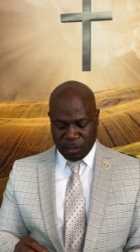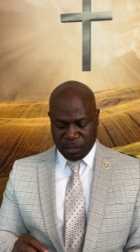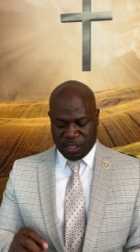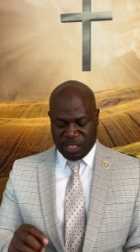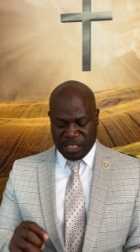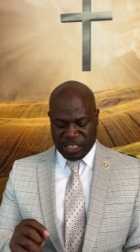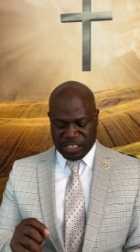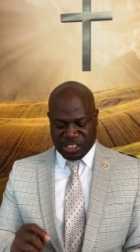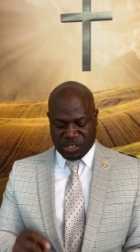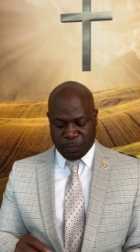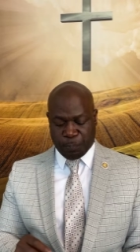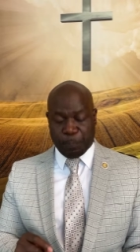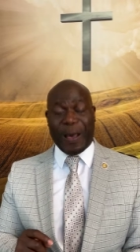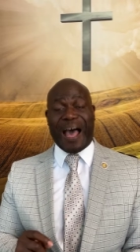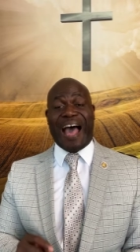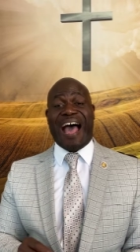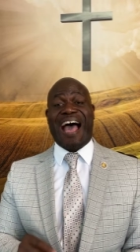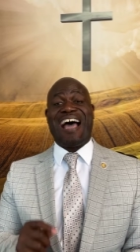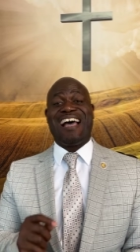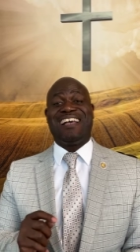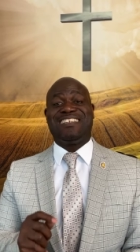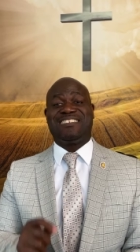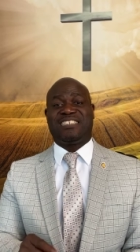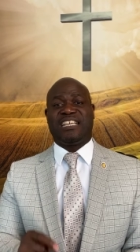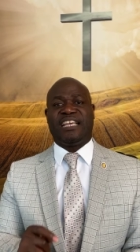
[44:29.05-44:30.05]

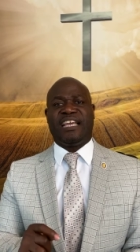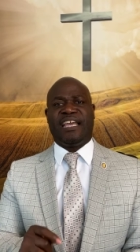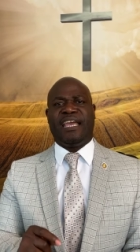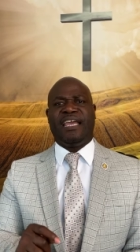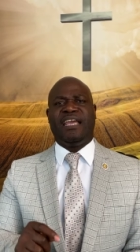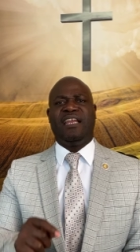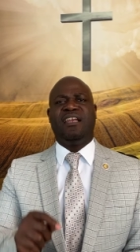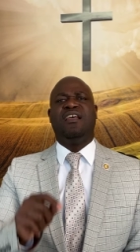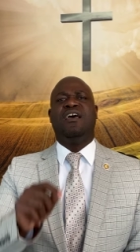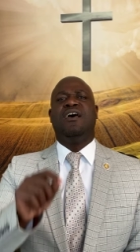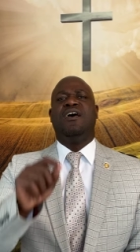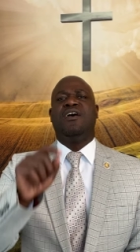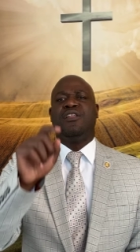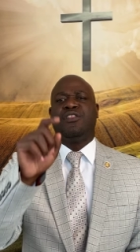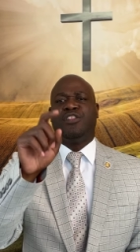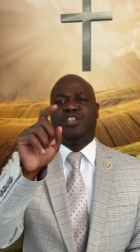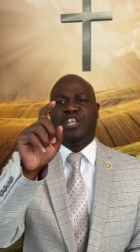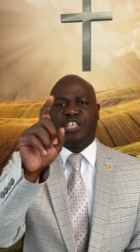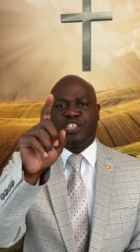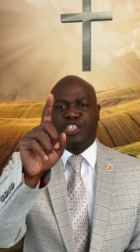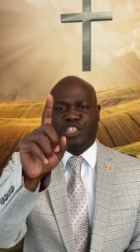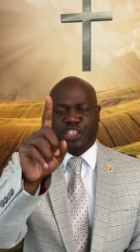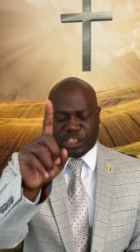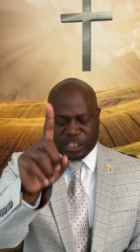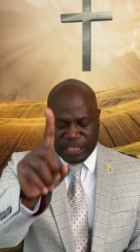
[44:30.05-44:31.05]
despising
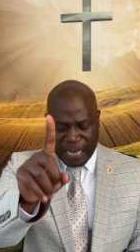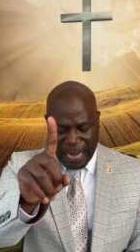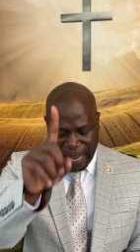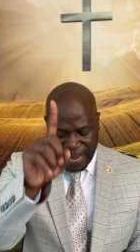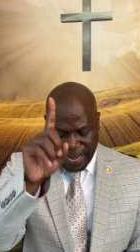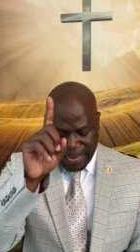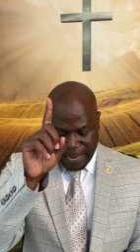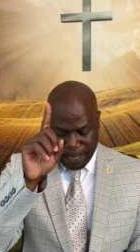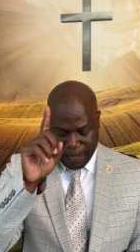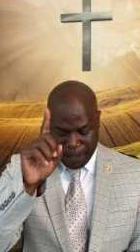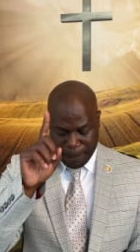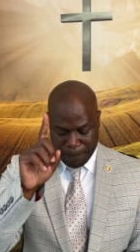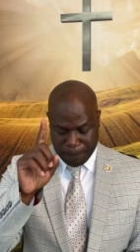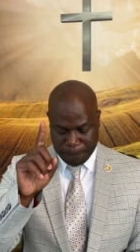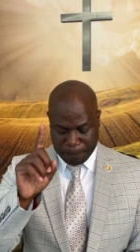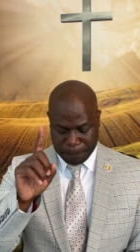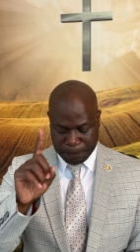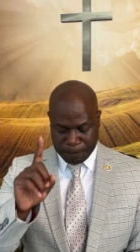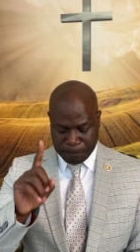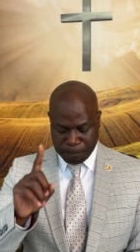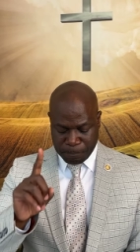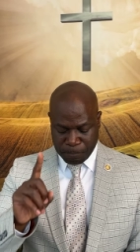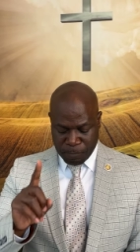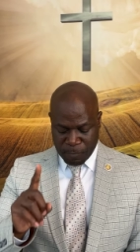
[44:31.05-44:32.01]
the shame,